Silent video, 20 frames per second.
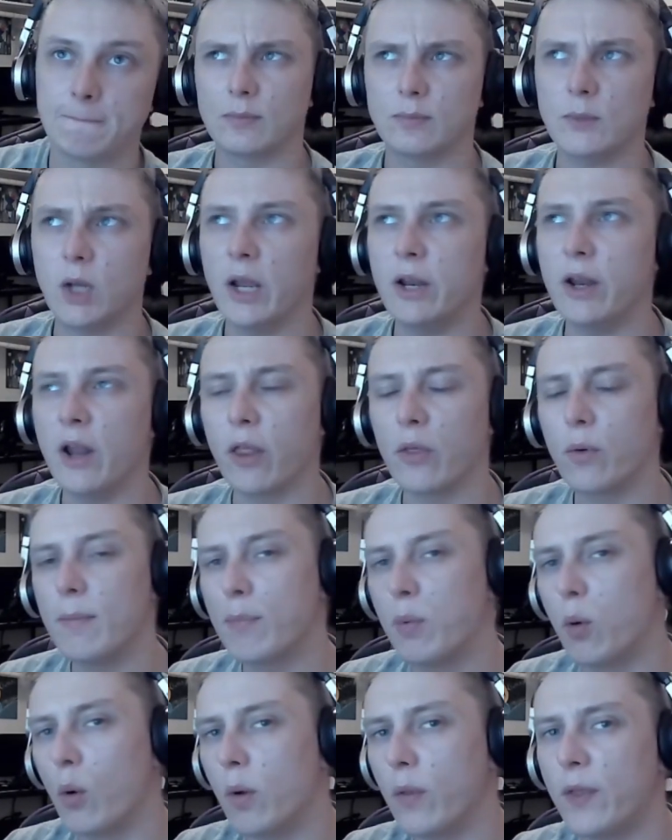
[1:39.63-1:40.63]
Another
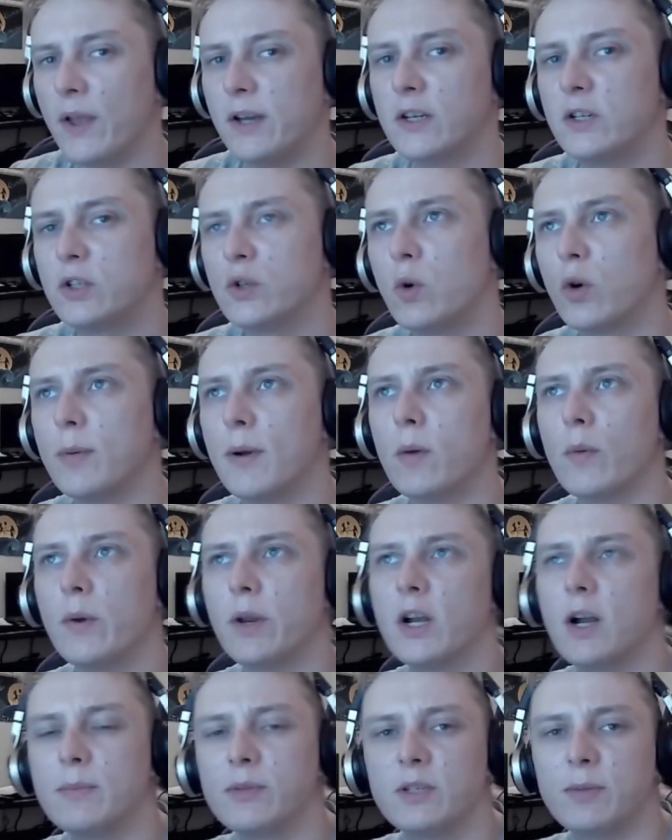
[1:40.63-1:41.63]
important thing to talk about when
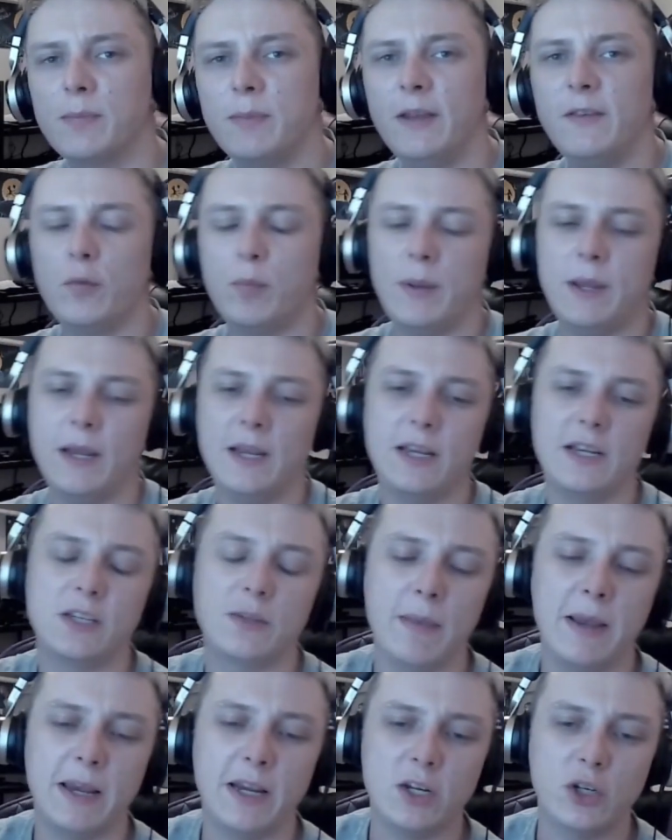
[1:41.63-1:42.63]
it comes to PvP is
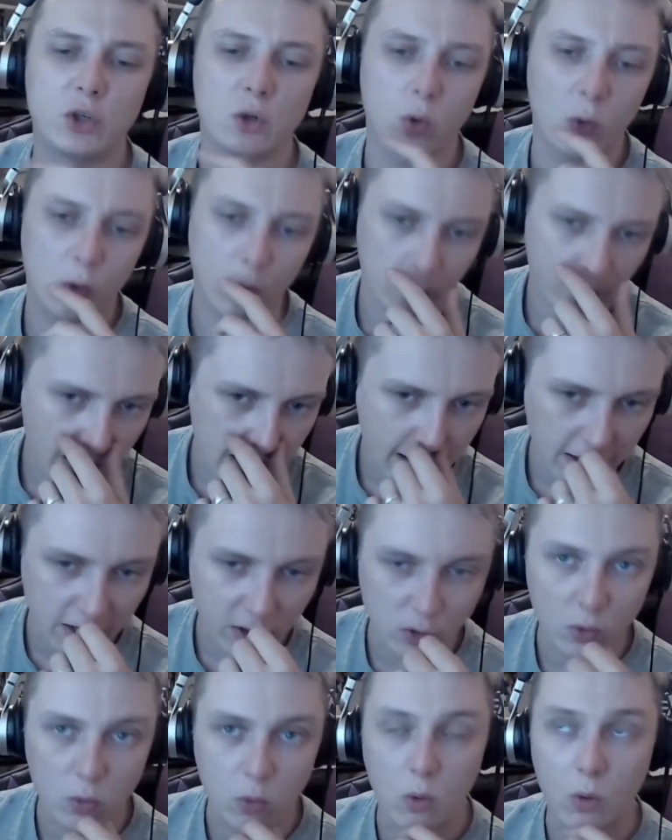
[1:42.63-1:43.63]
making sure that
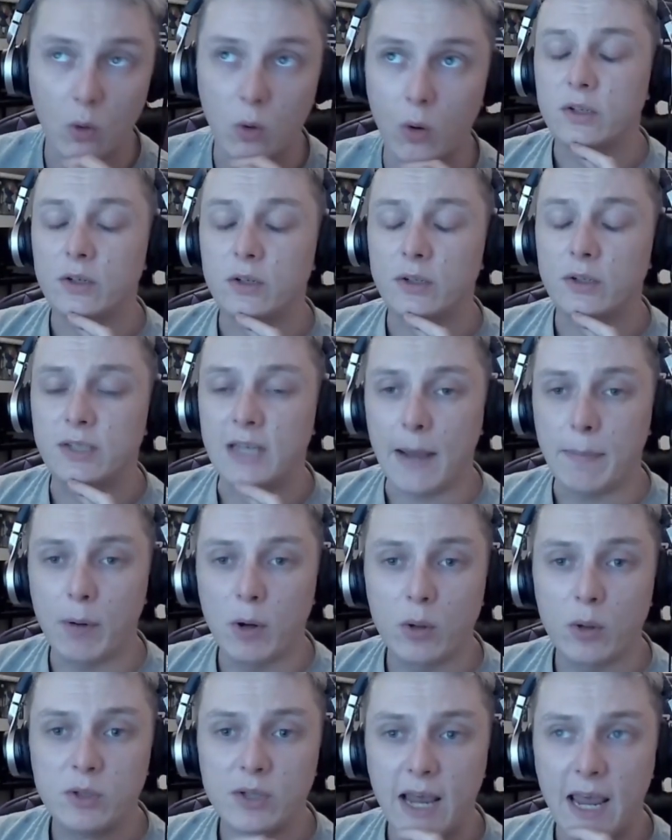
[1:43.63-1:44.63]
your
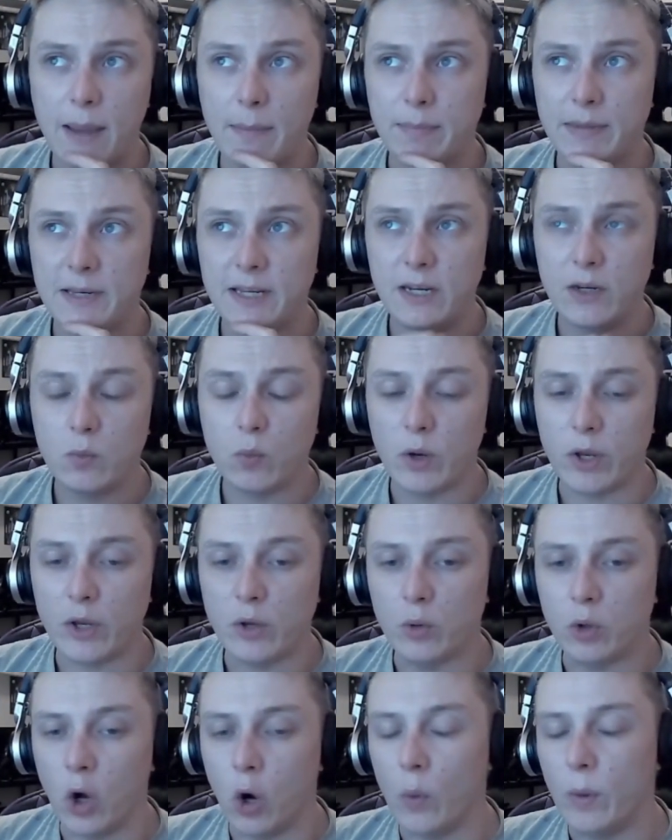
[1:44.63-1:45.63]
depots are empty when
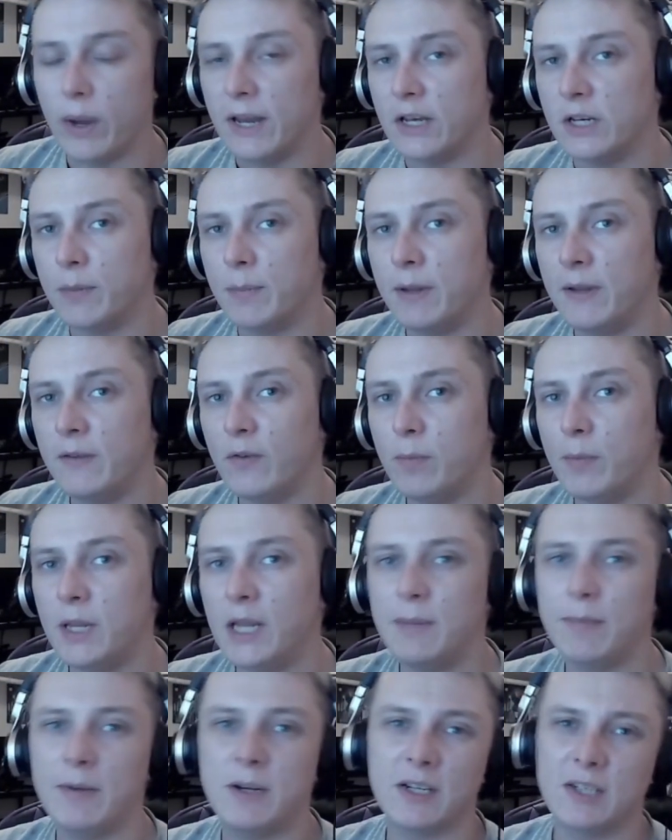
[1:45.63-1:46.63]
you go into
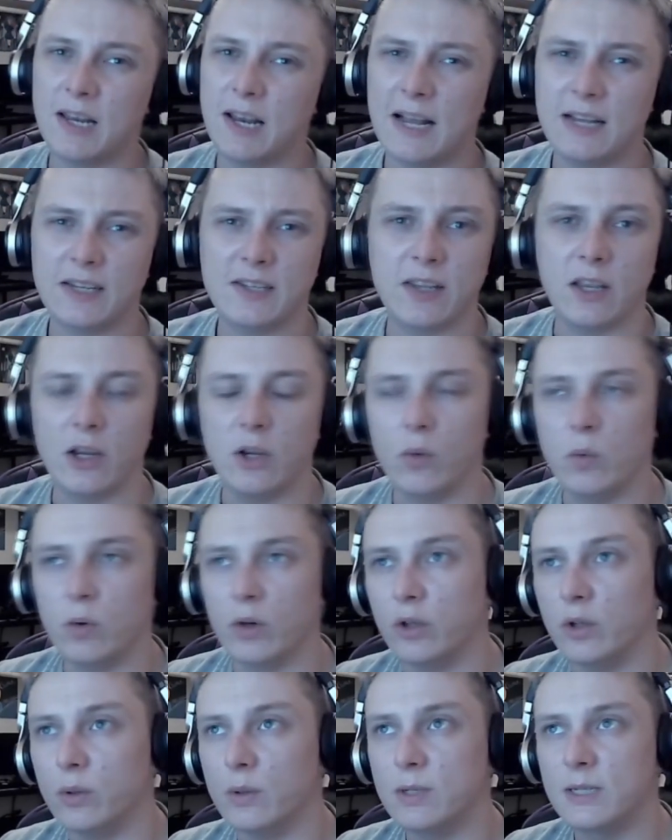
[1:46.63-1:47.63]
PvP, because the last thing that you
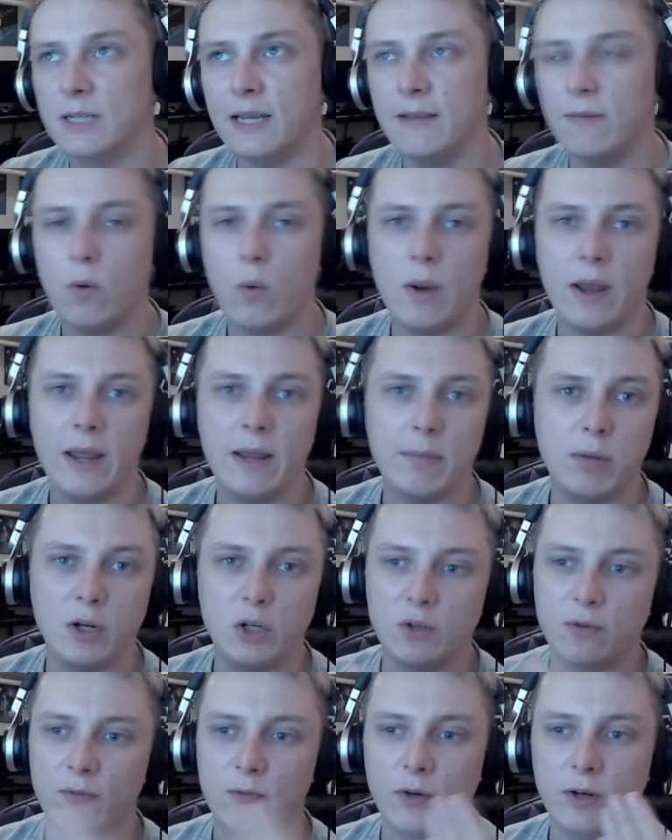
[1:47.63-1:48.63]
want to do is give away a
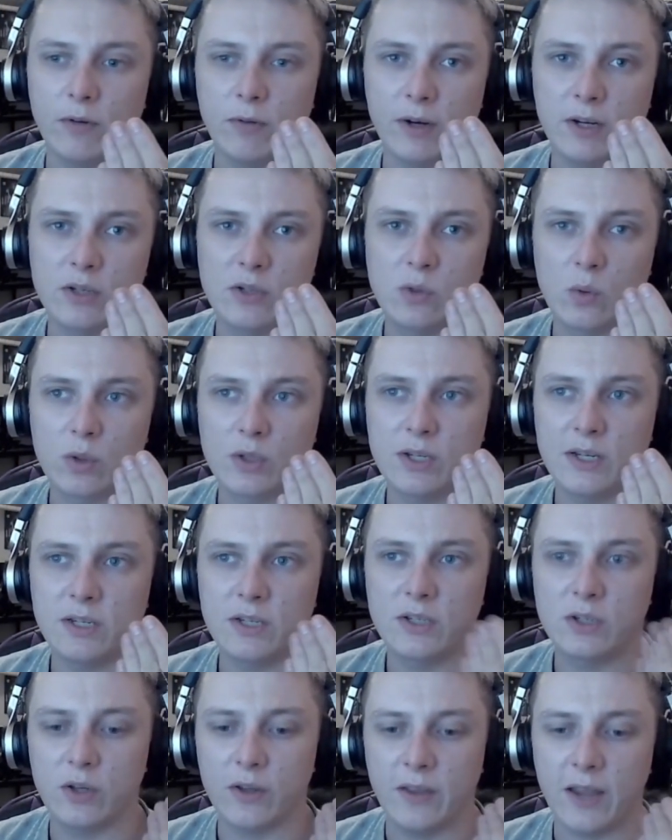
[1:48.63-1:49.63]
bunch of free
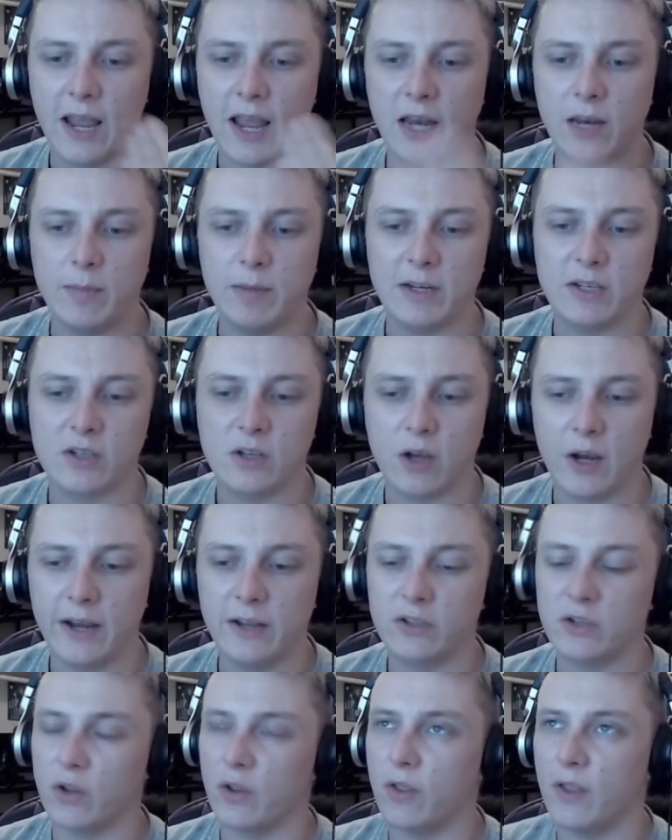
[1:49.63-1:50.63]
resources to the enemy
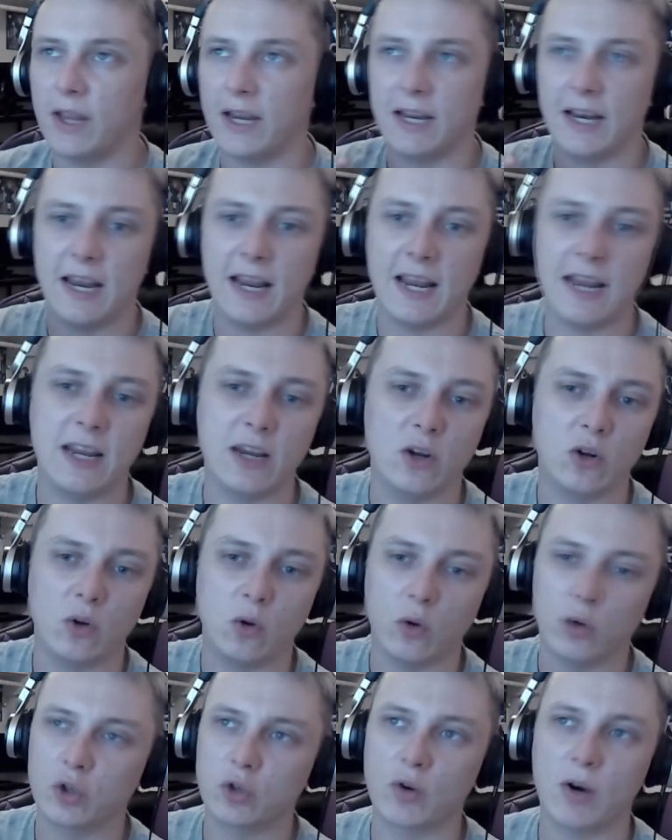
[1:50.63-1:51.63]
side so that they can heal
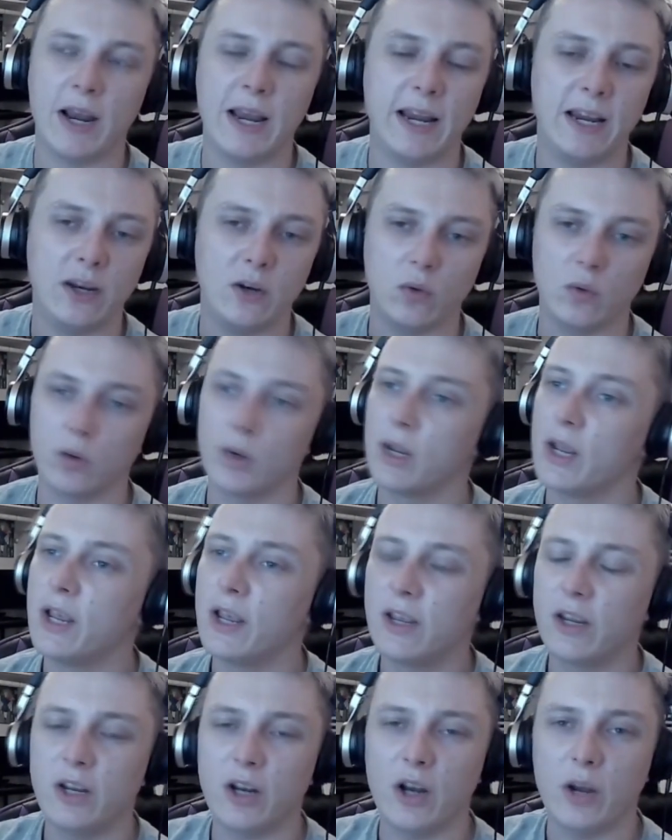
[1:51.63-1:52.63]
or train,
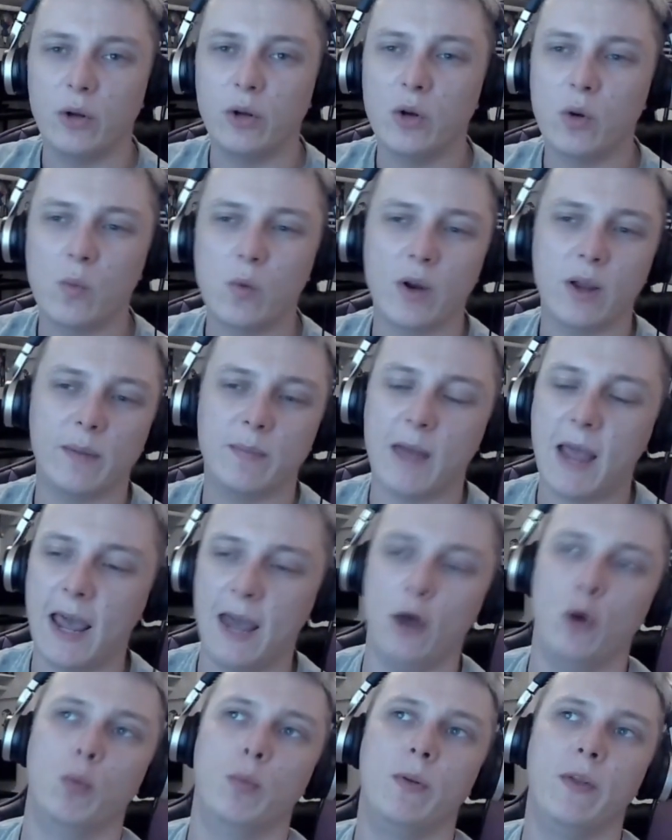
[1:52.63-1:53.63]
or you don't want to
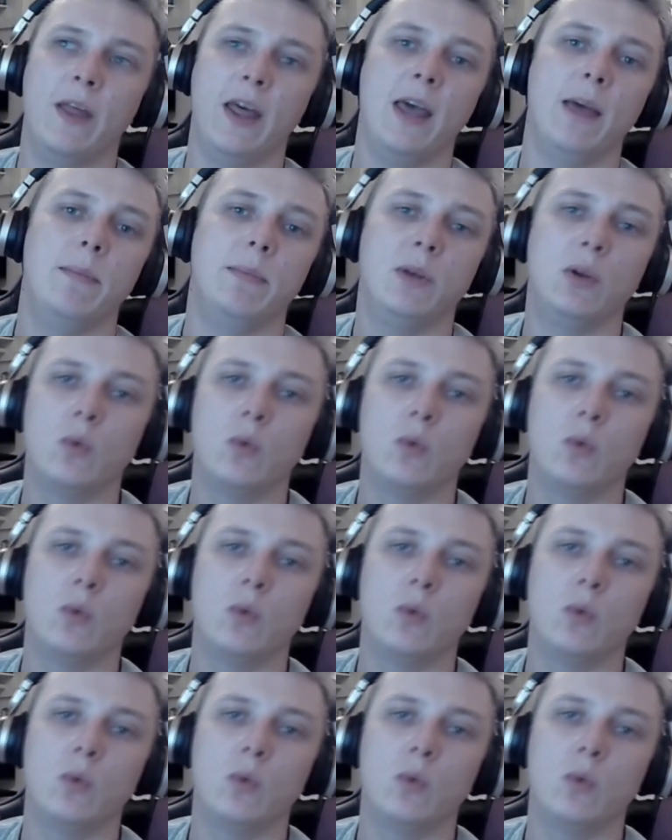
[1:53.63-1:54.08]
help them.